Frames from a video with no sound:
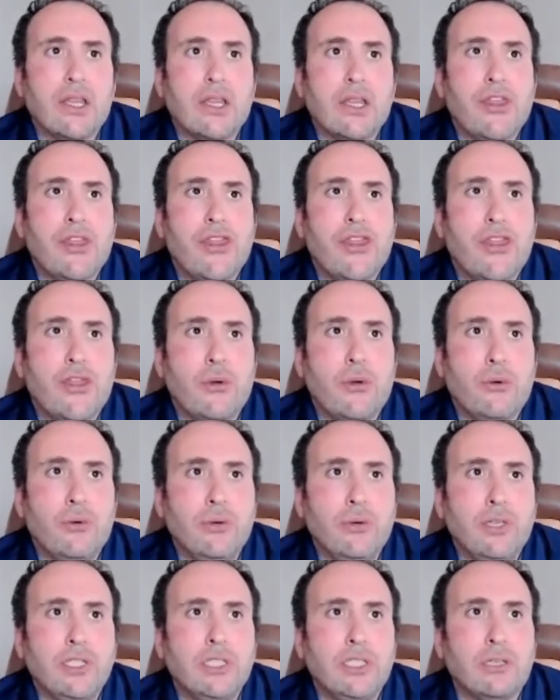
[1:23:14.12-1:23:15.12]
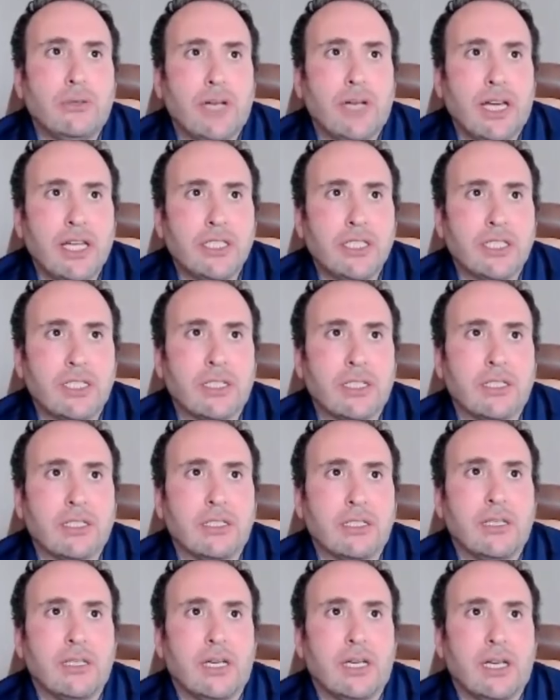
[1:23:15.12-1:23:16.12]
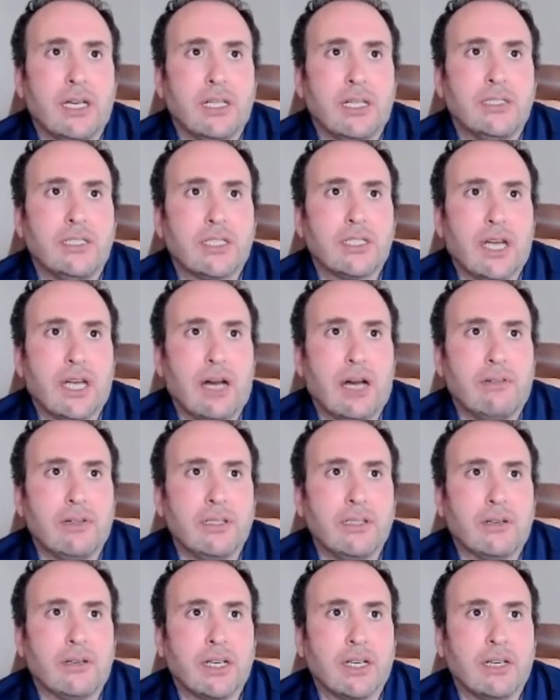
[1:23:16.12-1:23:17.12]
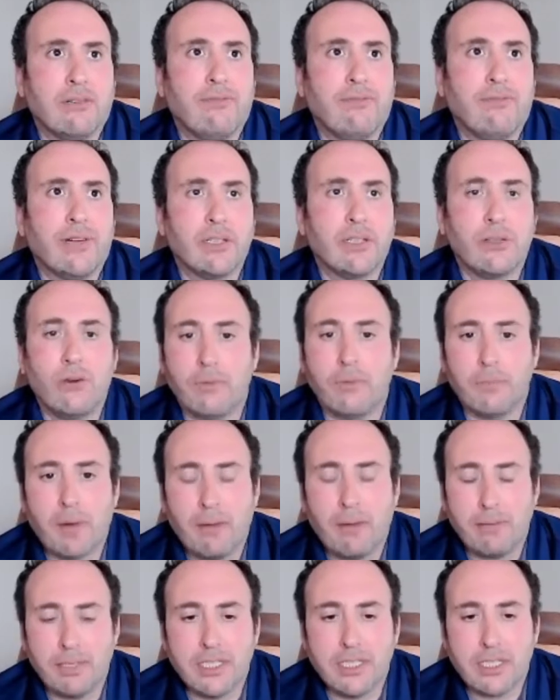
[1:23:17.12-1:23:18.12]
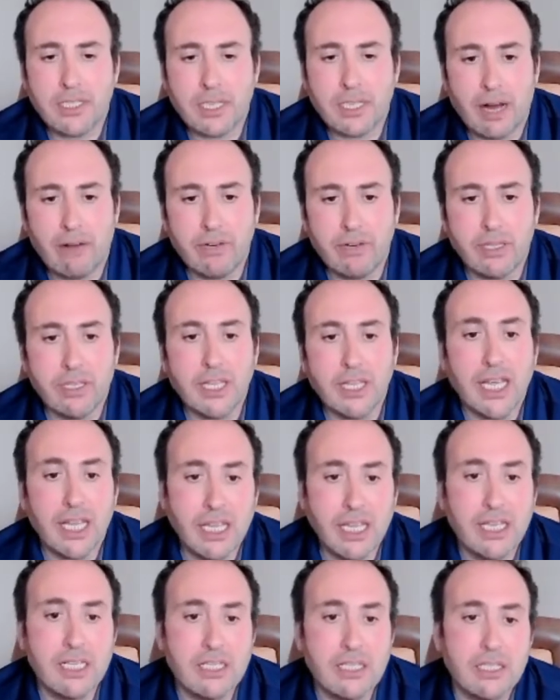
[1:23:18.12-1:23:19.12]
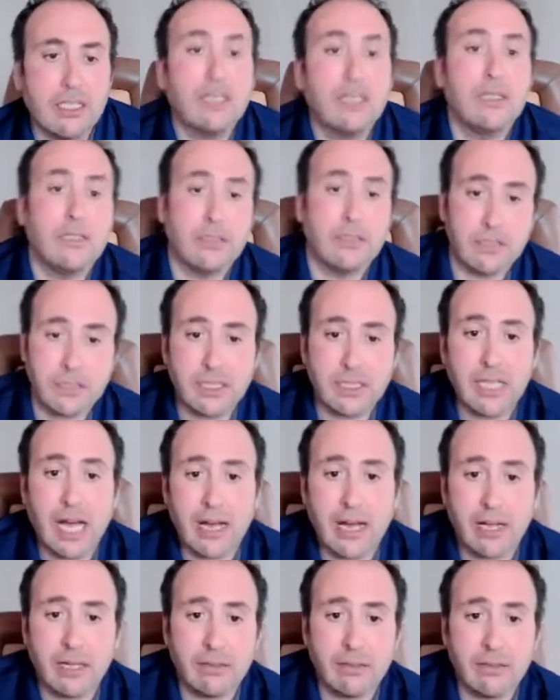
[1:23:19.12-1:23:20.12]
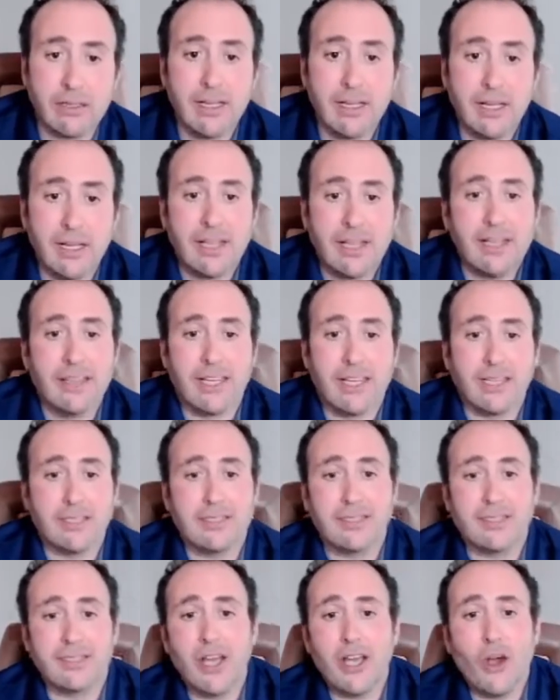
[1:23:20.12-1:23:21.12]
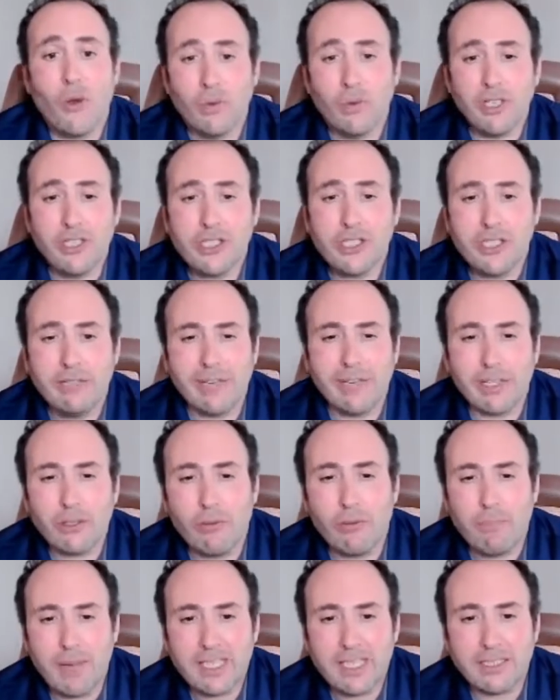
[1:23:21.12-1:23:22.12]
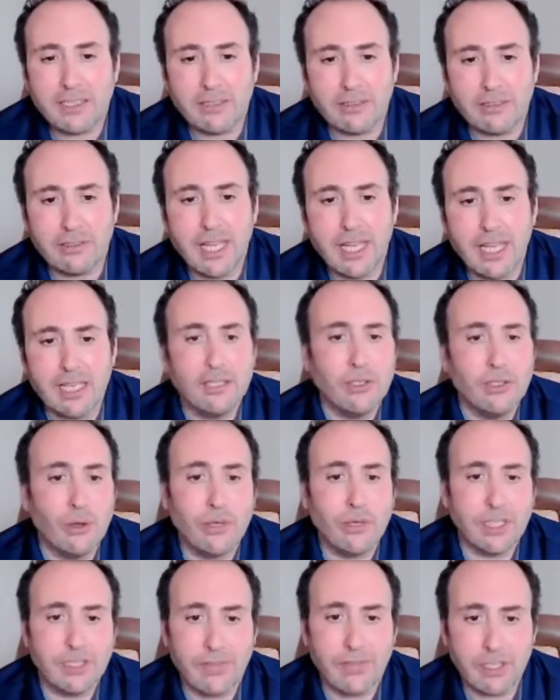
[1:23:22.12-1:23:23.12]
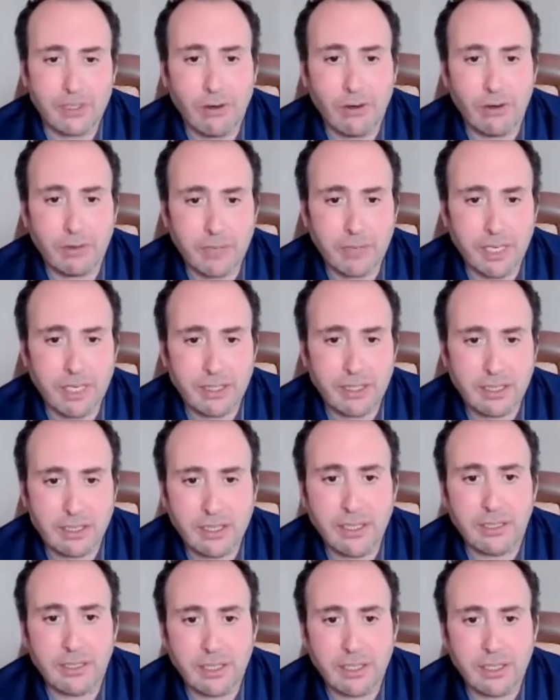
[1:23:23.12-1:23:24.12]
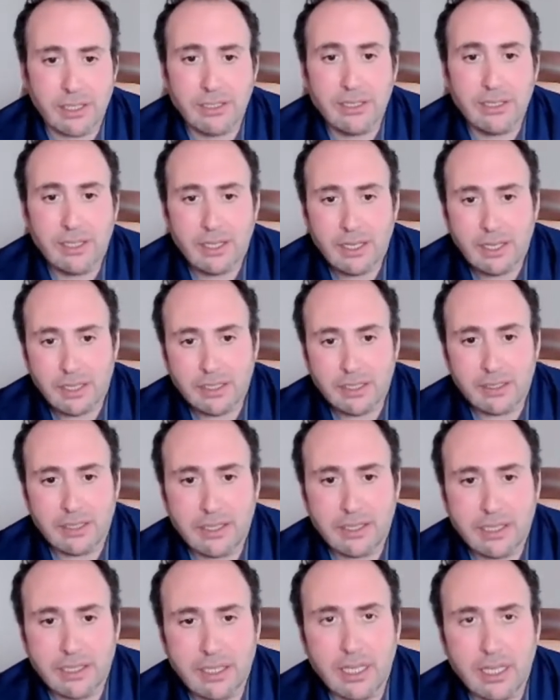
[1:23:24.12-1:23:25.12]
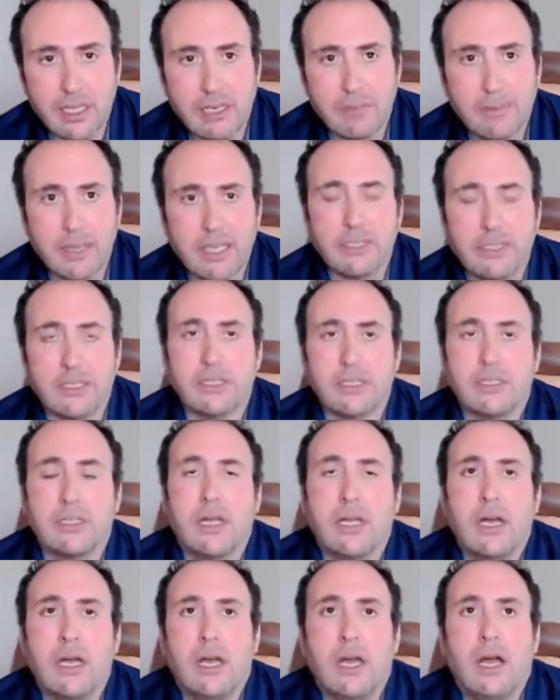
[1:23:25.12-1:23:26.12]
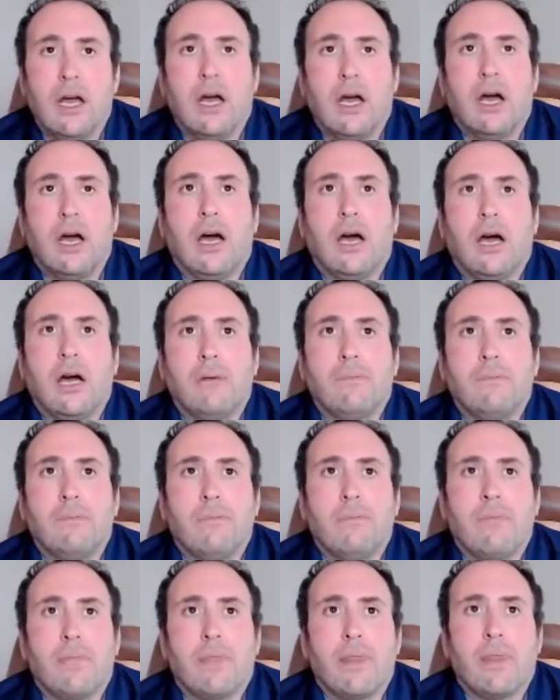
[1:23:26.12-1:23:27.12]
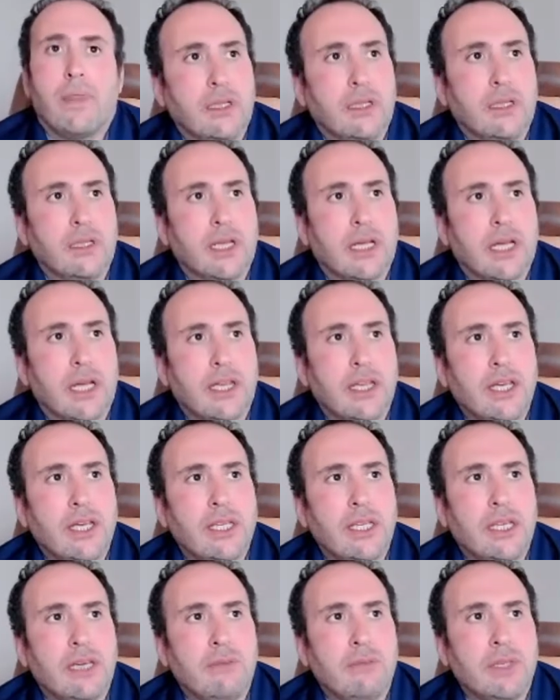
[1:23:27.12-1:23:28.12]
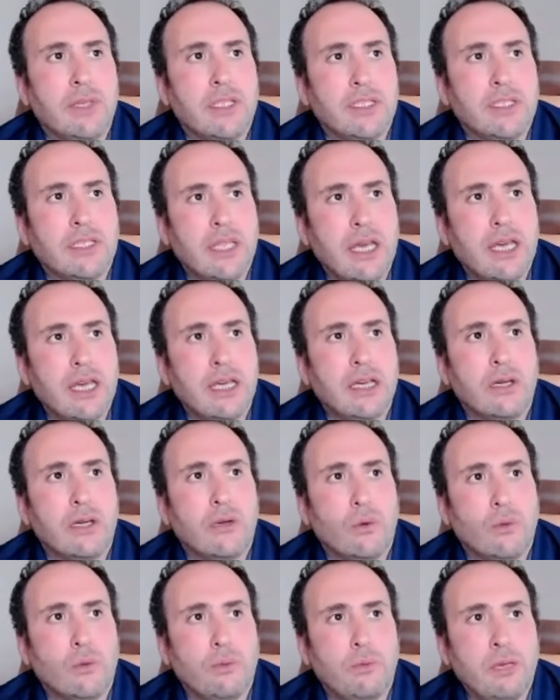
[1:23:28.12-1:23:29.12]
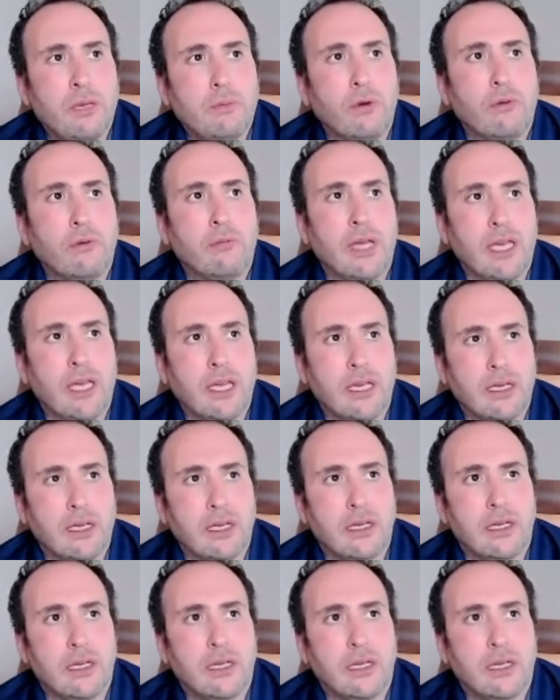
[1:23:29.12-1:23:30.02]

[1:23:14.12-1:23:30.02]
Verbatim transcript: through iteration and discover, you know, kind of Van Gogh probably discovered his style. That's when you see Van Gogh painting today, you know it's Van Gogh, right? You know, the his later paintings. Um, like I think the mistake people make